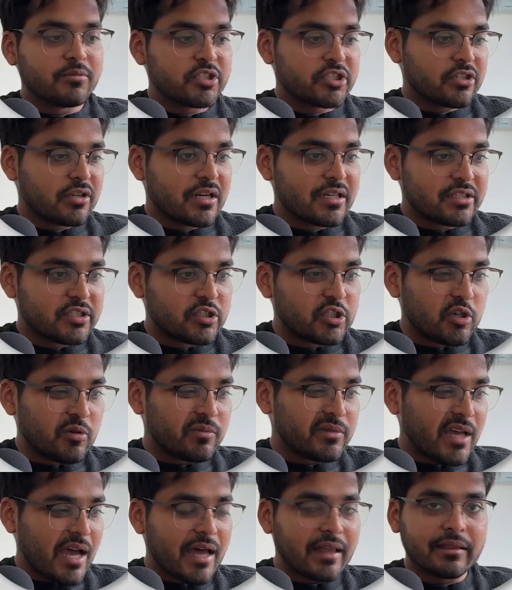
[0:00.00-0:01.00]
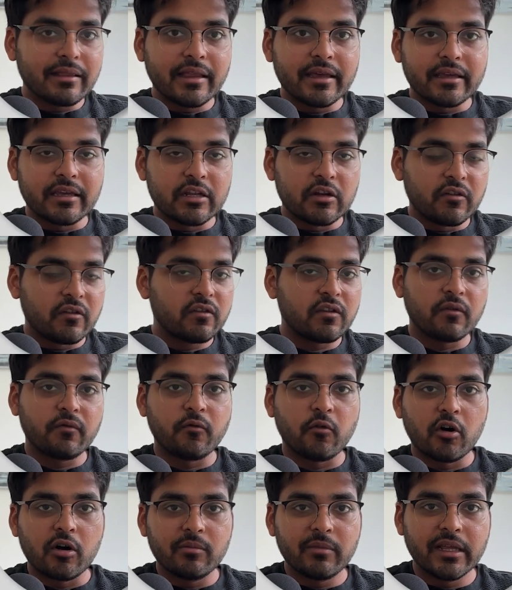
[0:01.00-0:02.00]
just gonna assume that like, you know, this is a
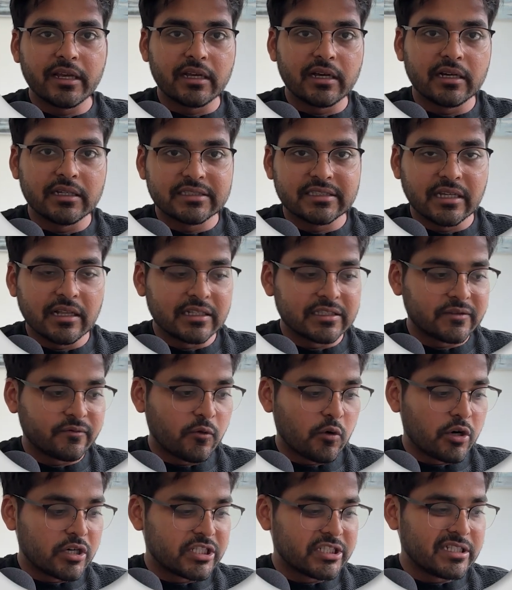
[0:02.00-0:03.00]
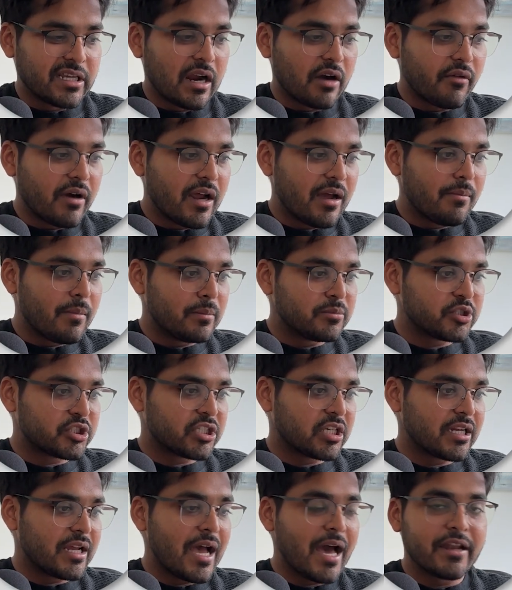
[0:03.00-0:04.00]
form like a Salesforce CRM. I'm just
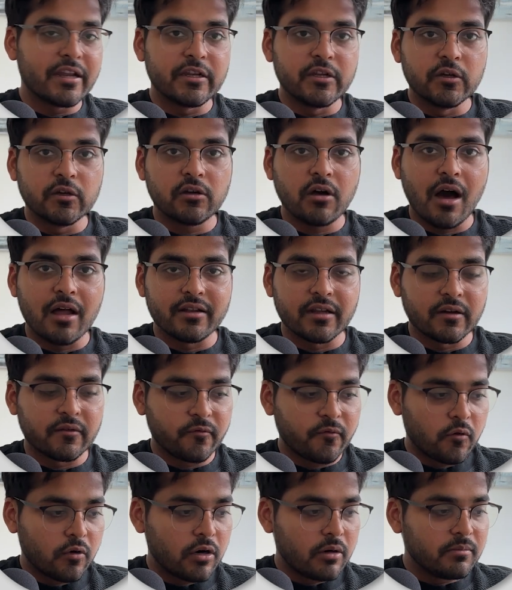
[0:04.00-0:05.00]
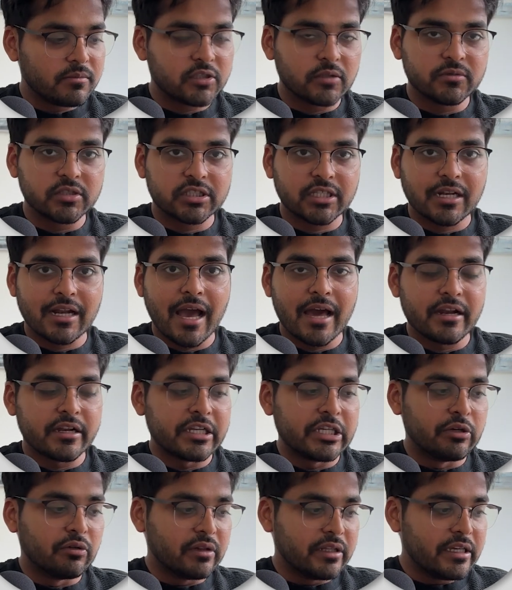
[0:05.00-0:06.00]
gonna add a new contact form. So I'm just gonna add a
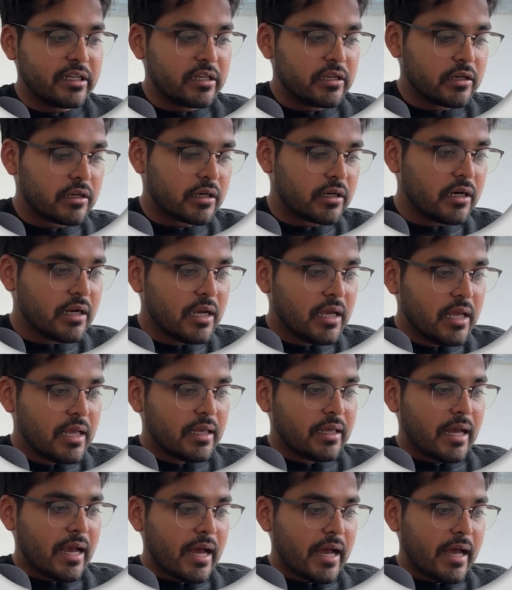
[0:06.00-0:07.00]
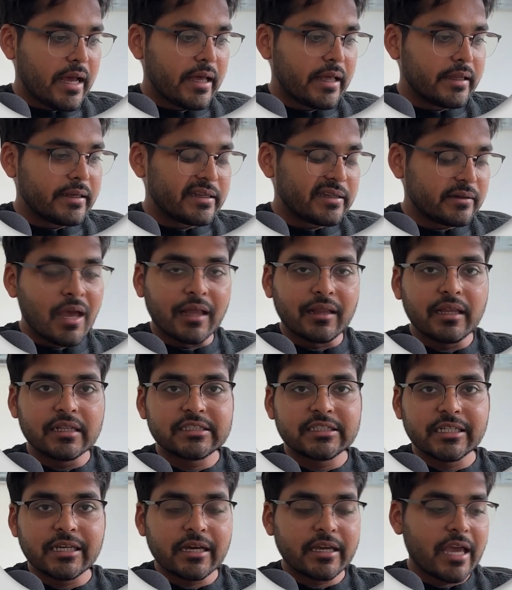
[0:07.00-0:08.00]
new lead here. And, and let's
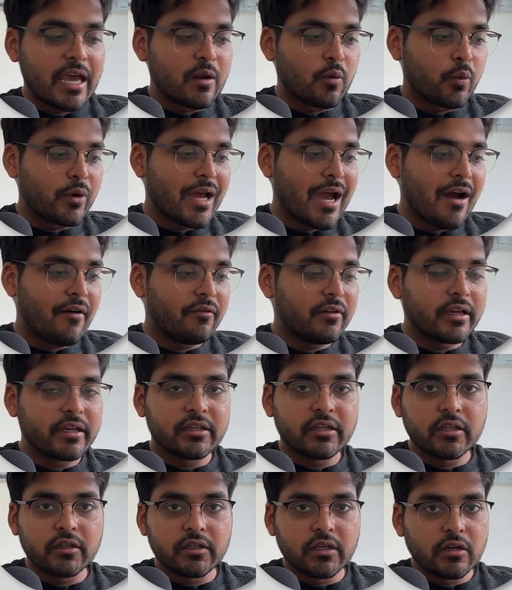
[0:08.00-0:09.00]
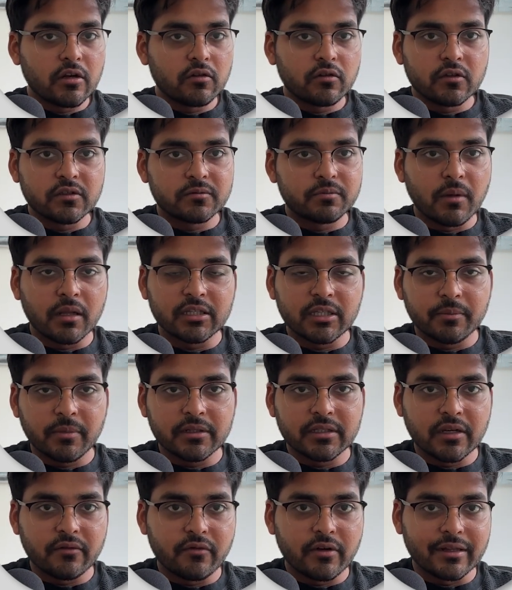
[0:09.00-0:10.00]
say again, we have like, you know, those multiple
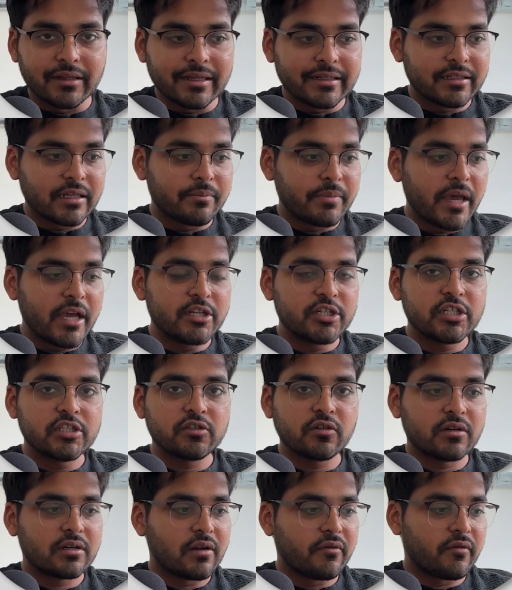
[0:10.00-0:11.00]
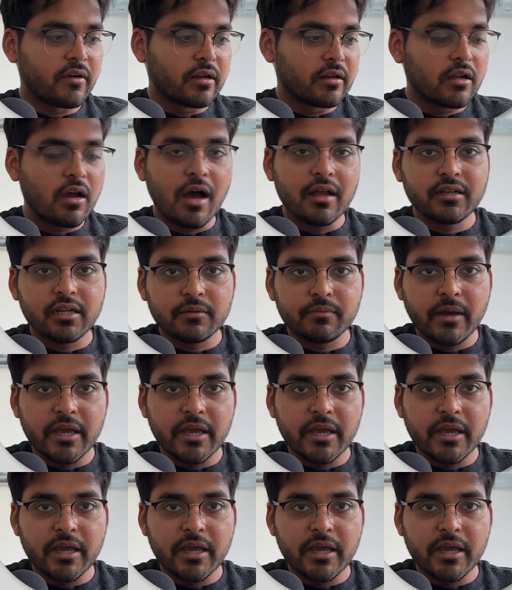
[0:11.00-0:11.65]
different LinkedIn pages or different contact